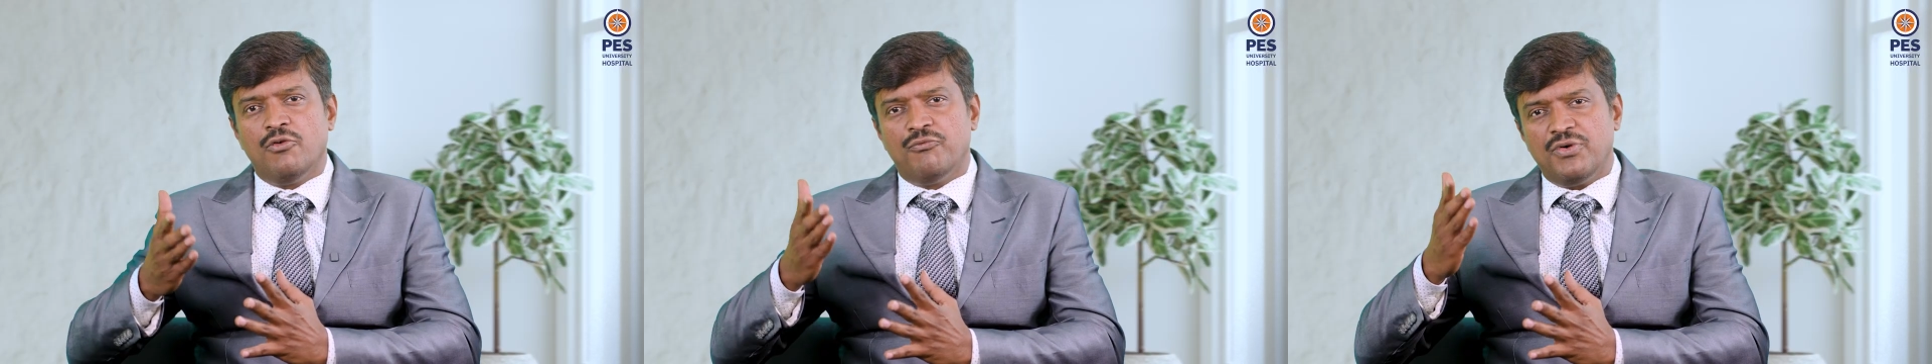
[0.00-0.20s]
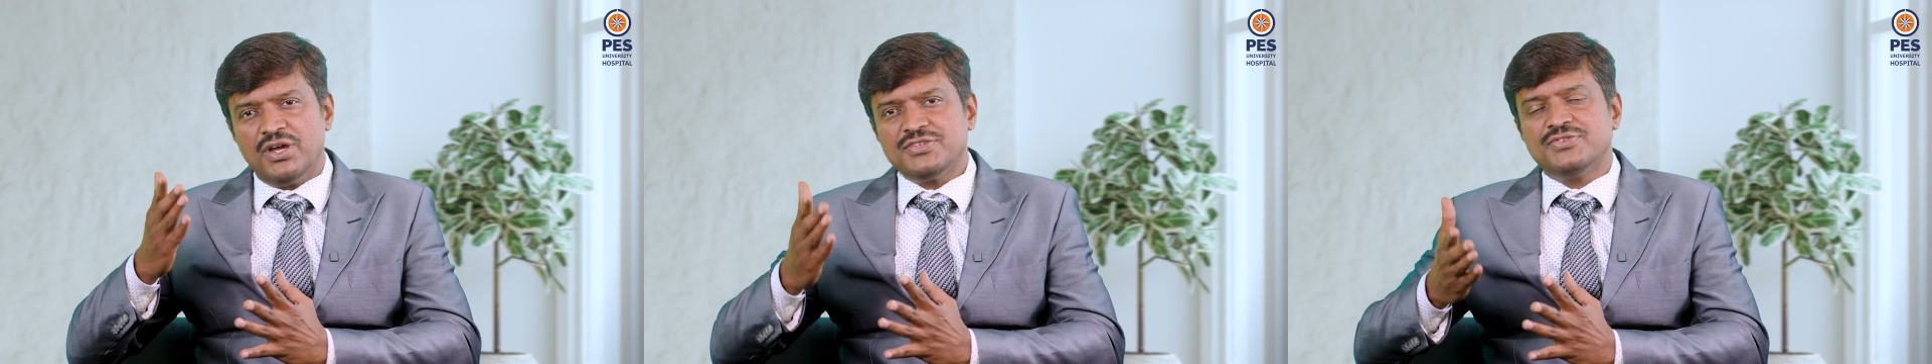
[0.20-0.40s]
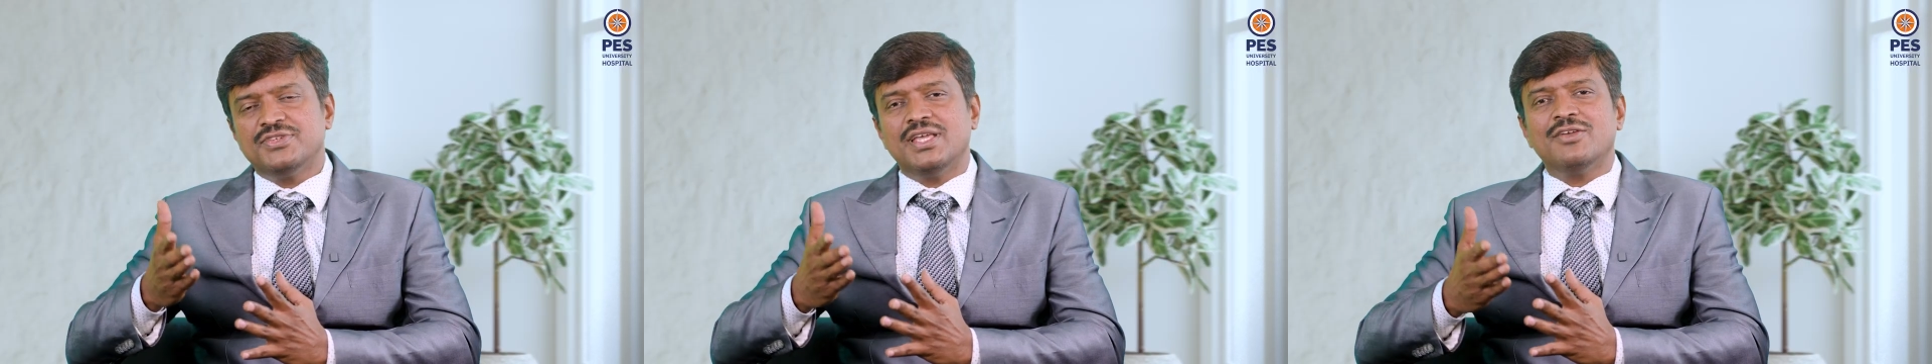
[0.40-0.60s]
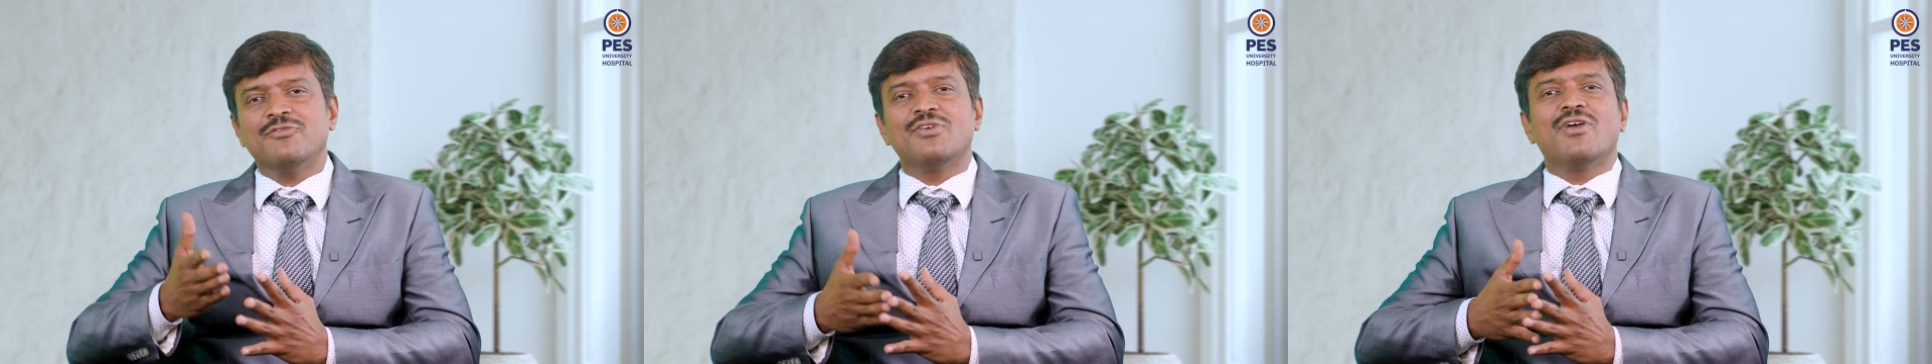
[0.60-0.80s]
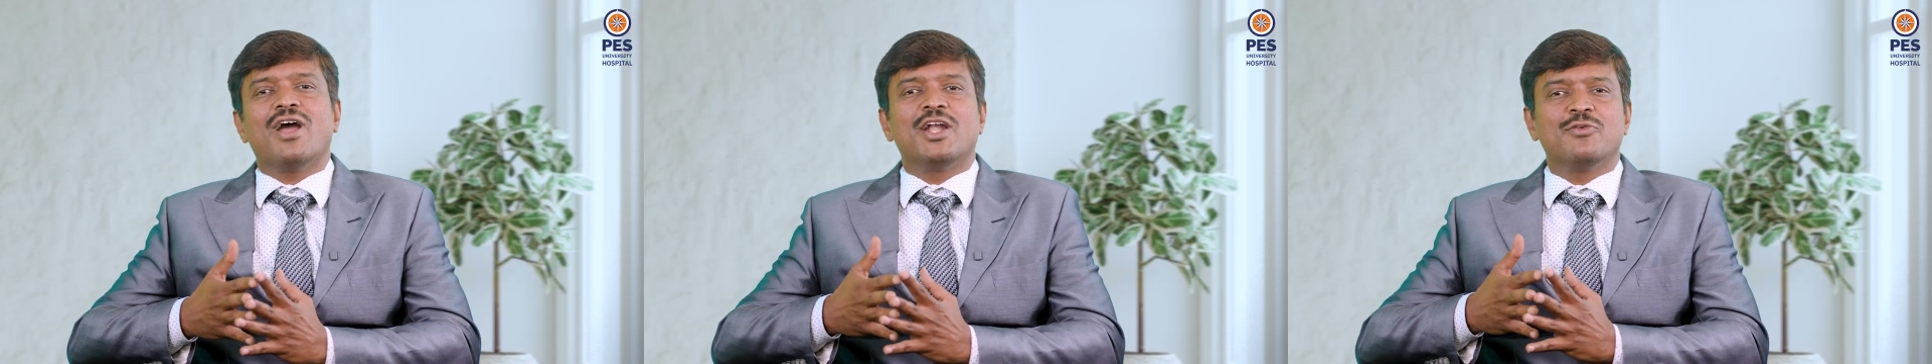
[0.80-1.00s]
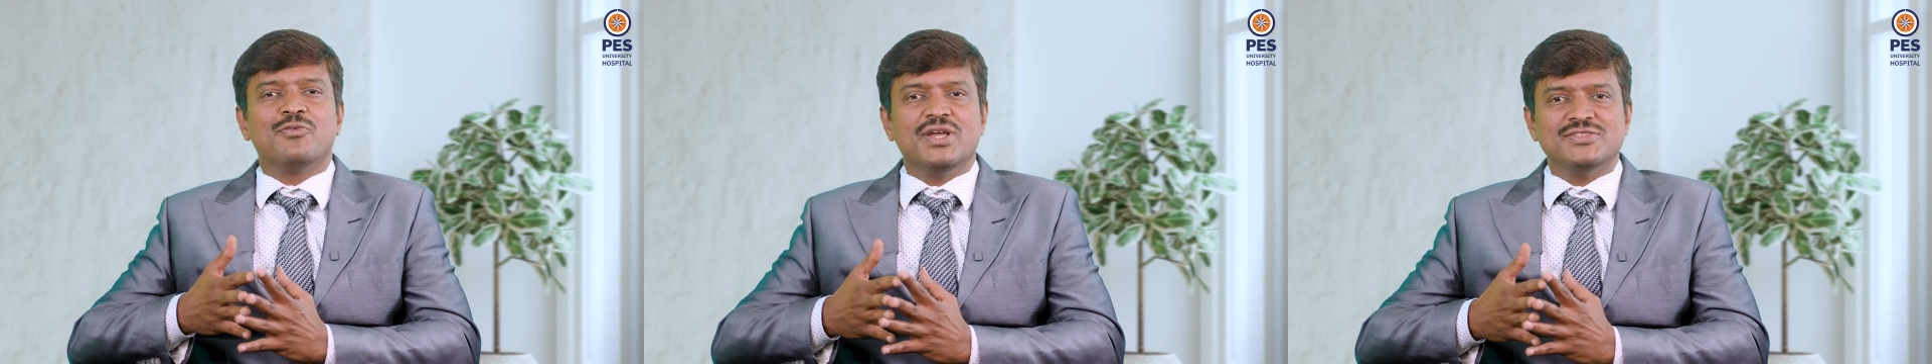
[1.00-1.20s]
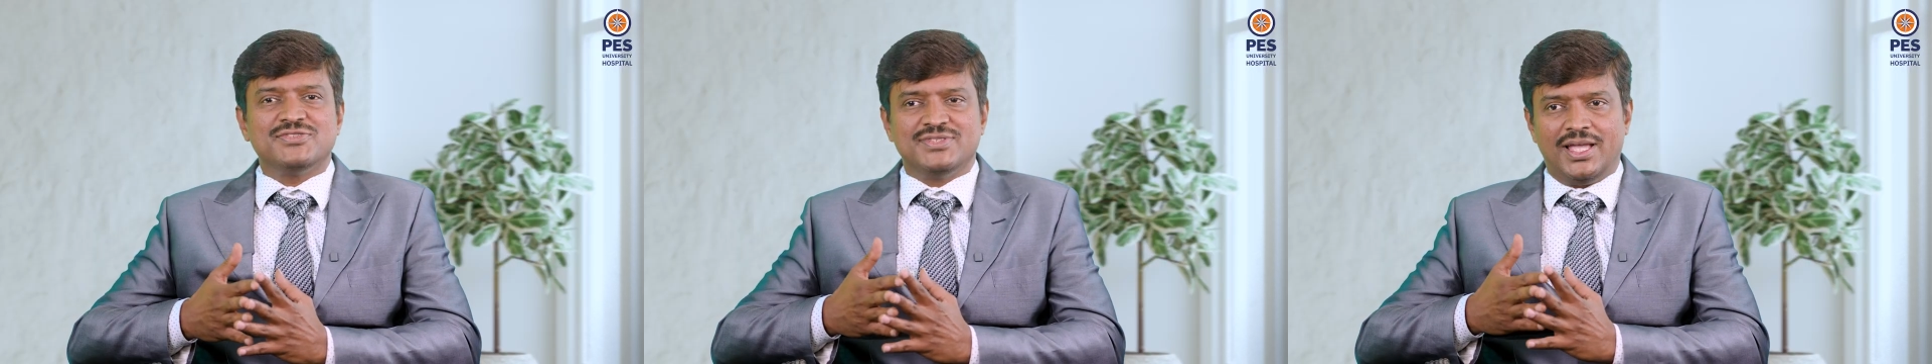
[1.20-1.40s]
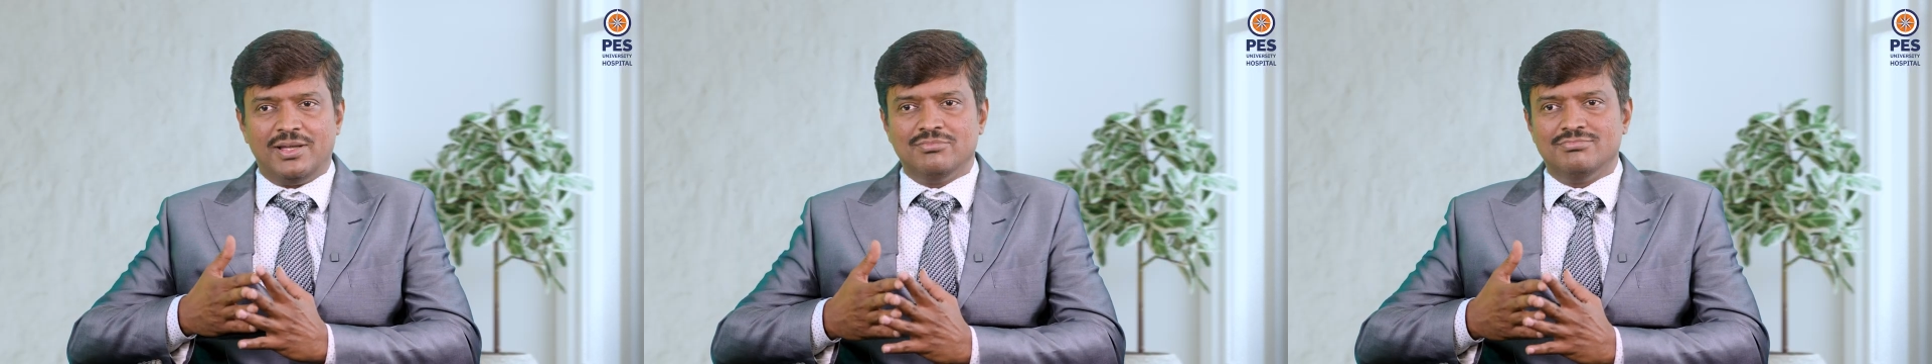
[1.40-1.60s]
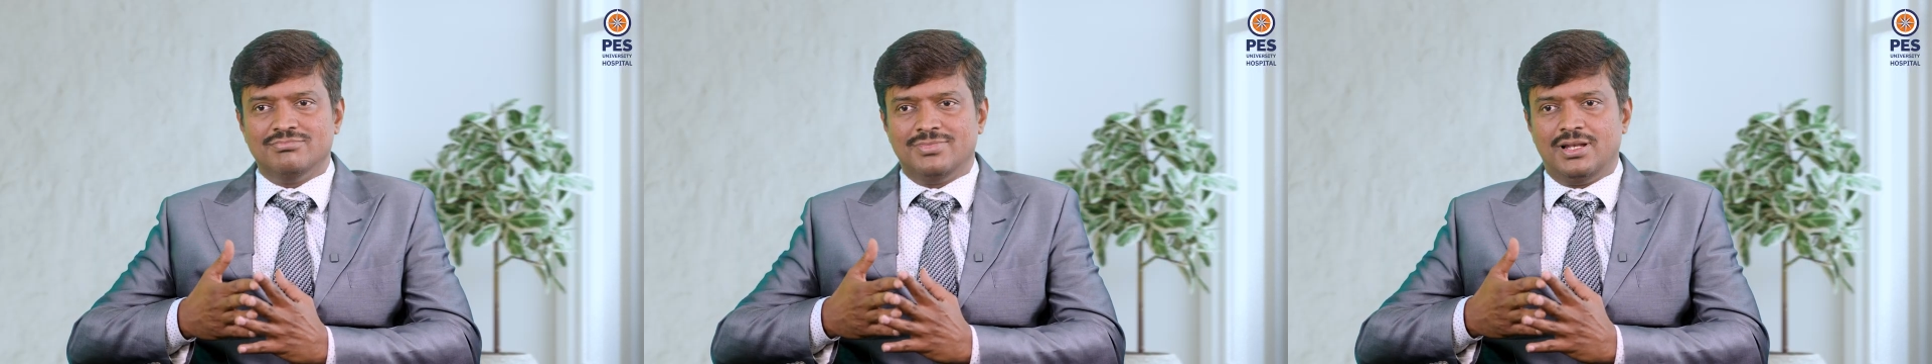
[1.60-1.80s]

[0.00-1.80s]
First thing we advise them,